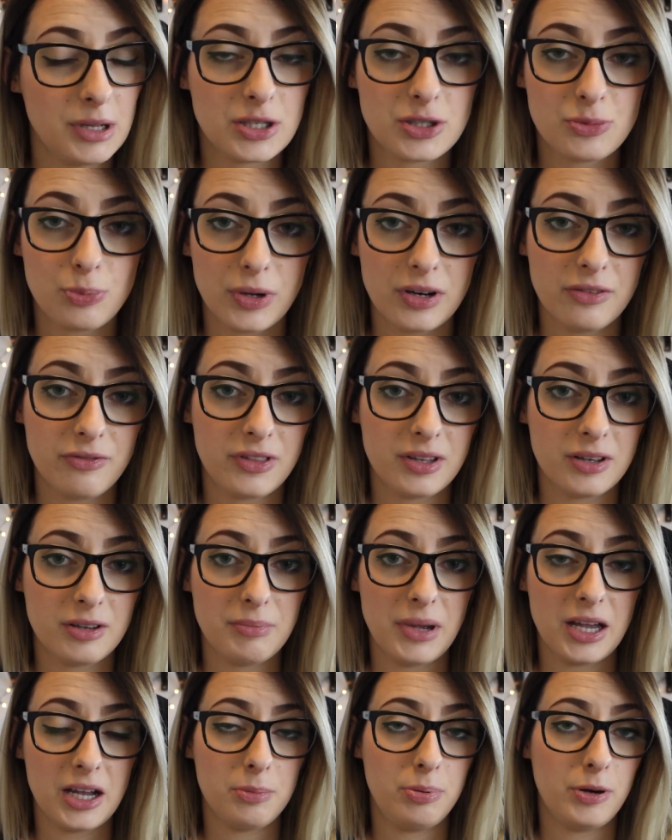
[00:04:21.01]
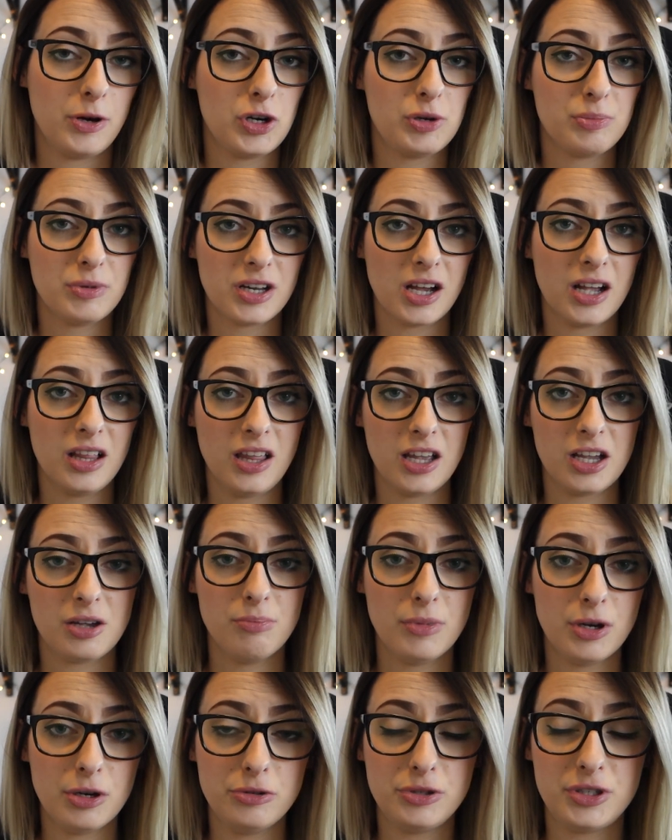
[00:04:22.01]
It's one of the mega Pokemon I like
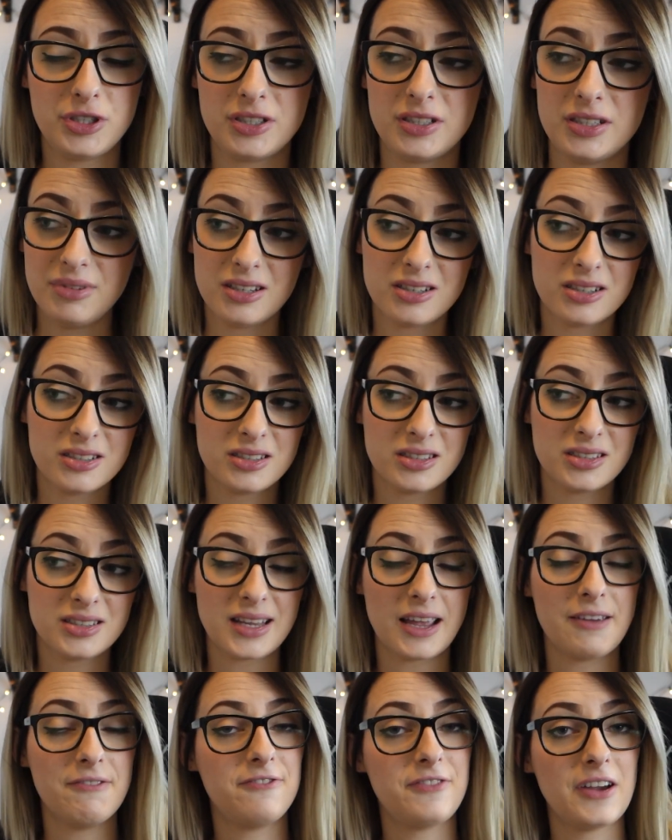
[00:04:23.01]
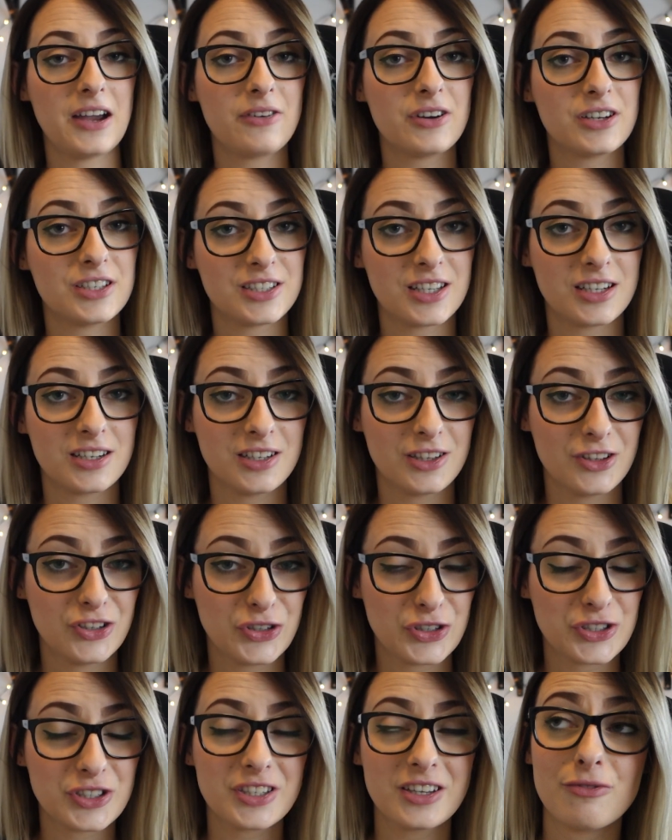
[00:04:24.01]
most because it's Ampharos, and it
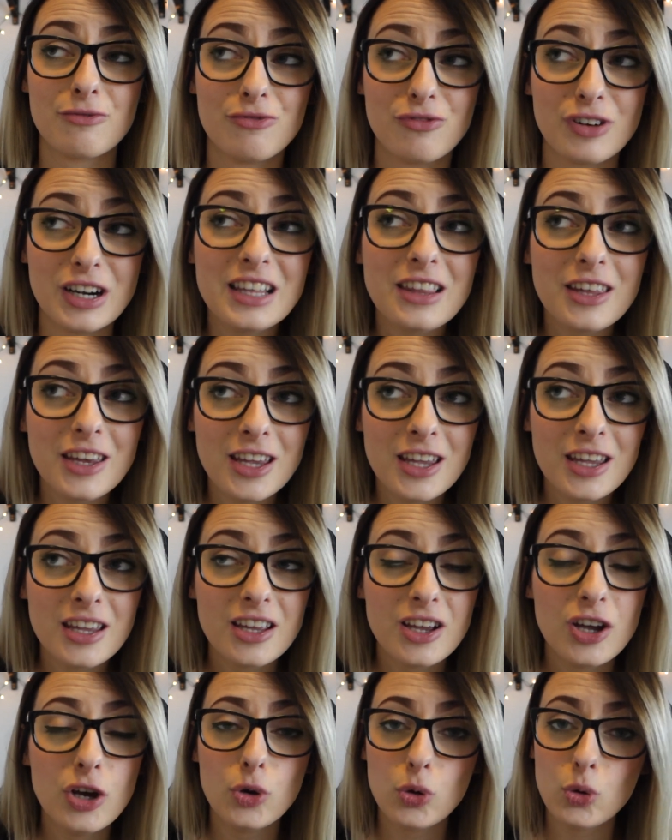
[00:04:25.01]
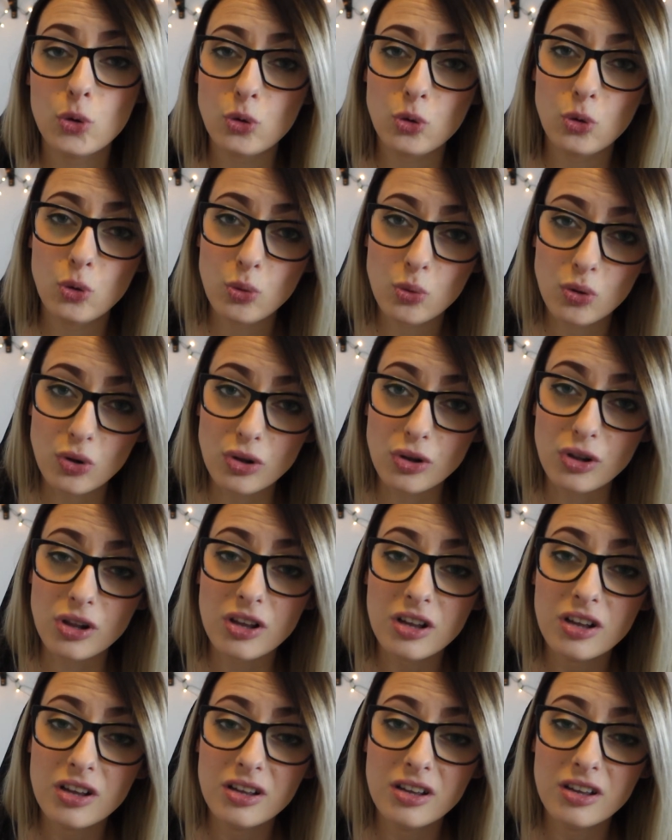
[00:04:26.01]
looks really cool
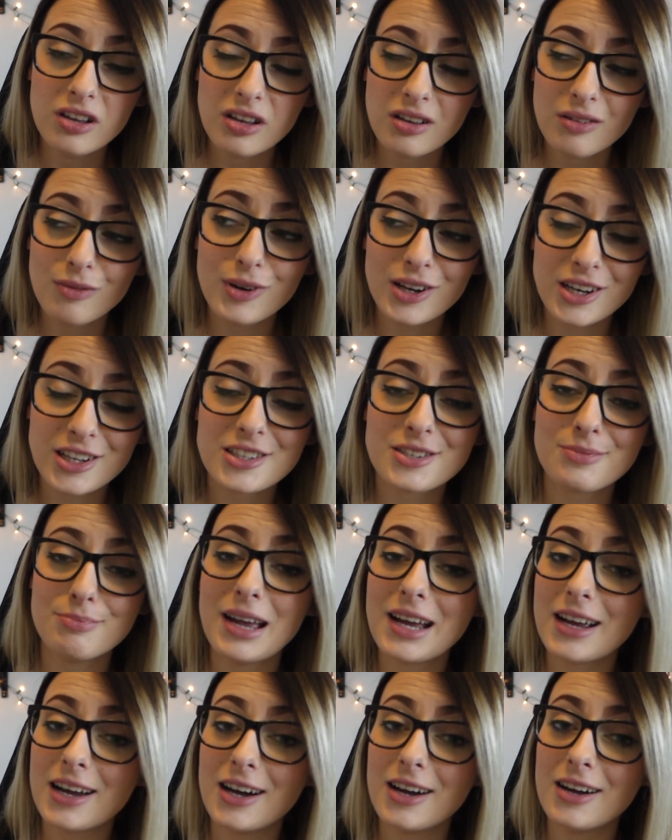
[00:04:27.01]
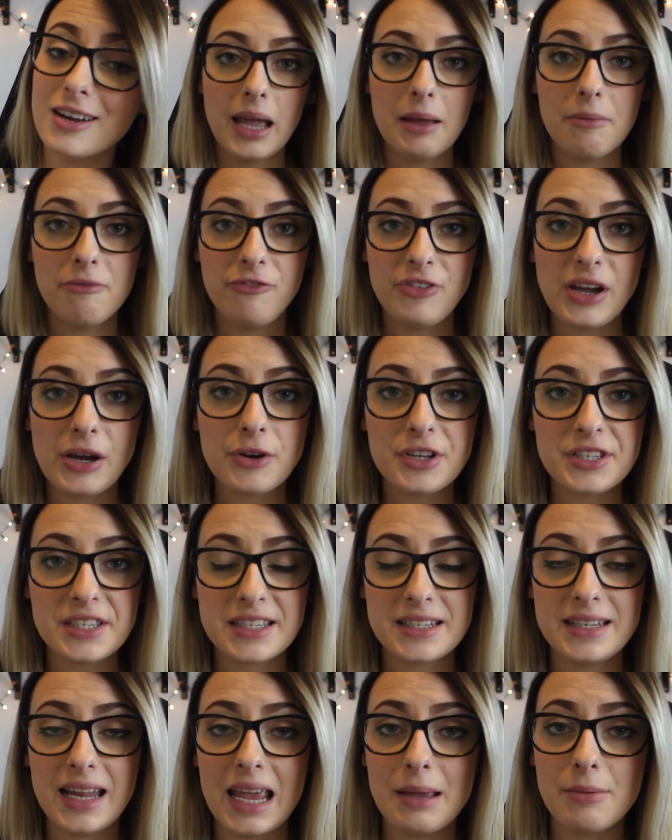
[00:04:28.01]
when it's mega.
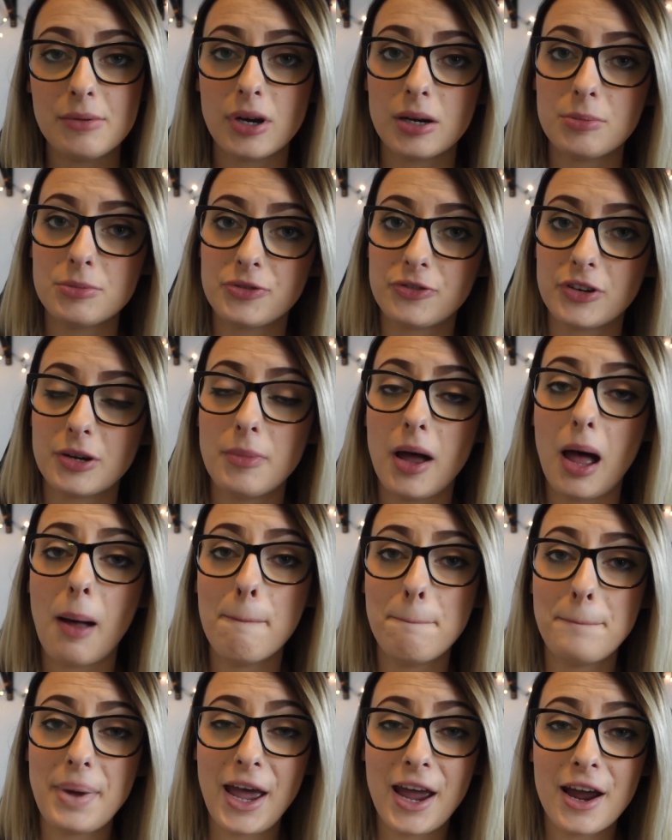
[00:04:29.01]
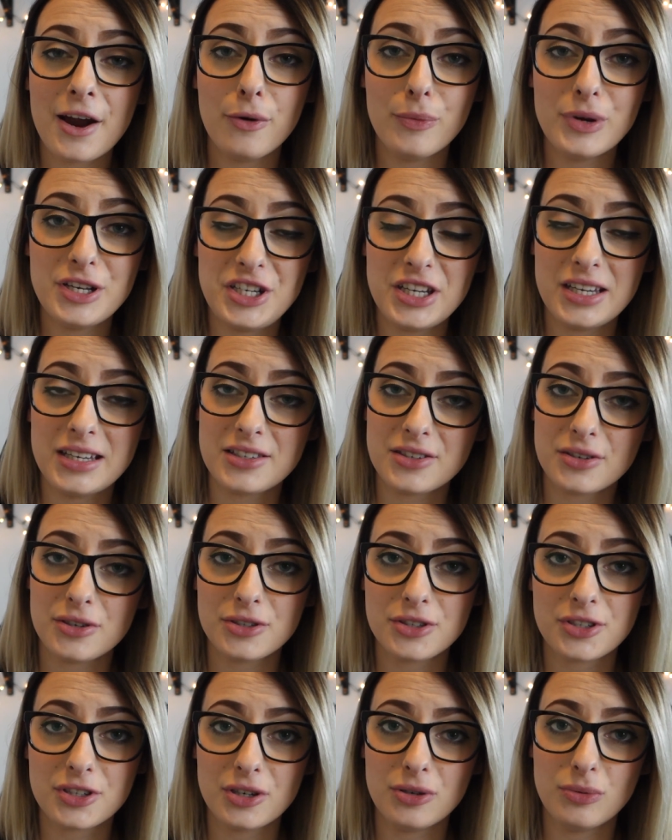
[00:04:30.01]
Ampharos' name comes from Ampere, which is
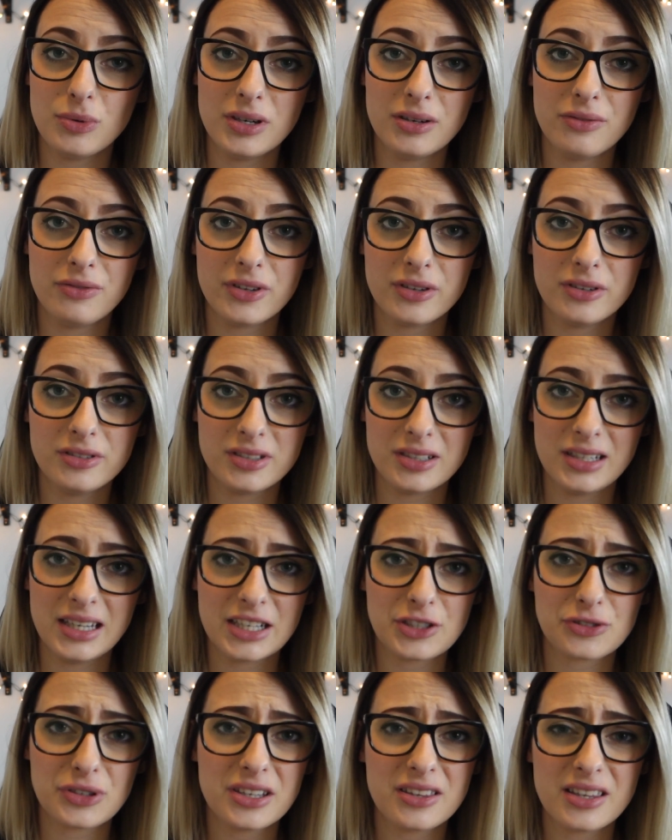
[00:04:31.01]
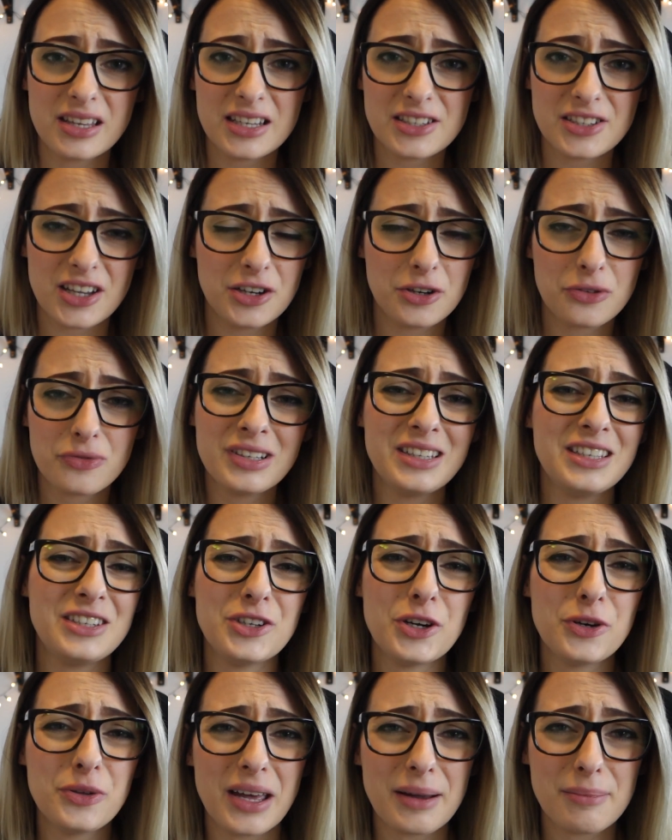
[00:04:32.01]
also one of those electric things I don't really
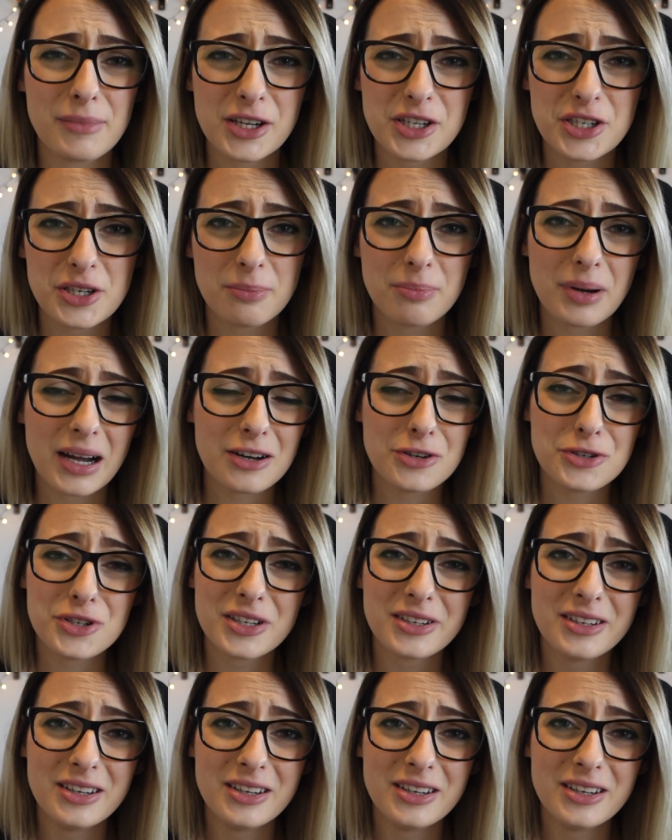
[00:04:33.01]
know that much about.